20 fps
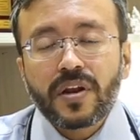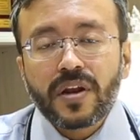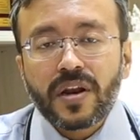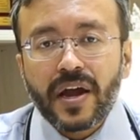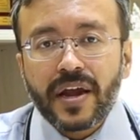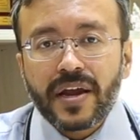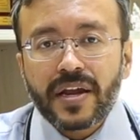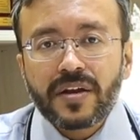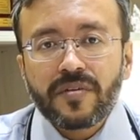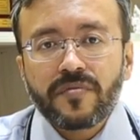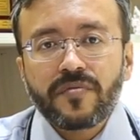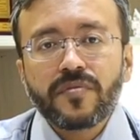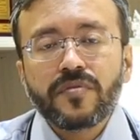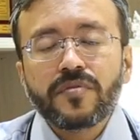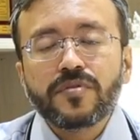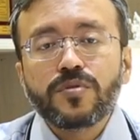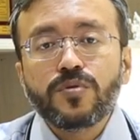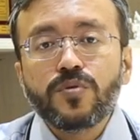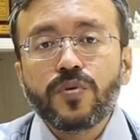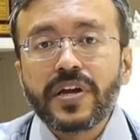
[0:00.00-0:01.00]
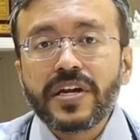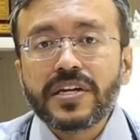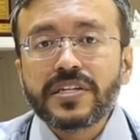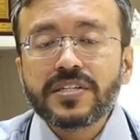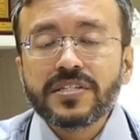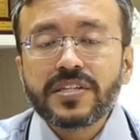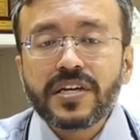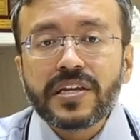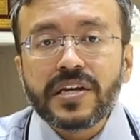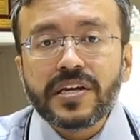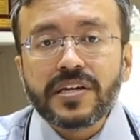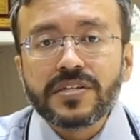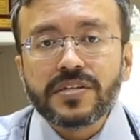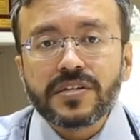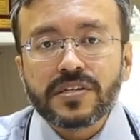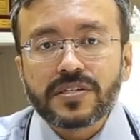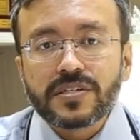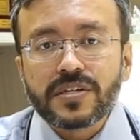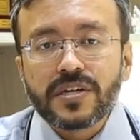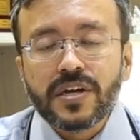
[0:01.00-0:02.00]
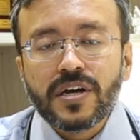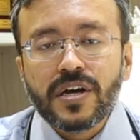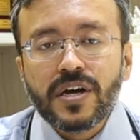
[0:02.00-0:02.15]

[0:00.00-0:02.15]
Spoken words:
right through ages and ages.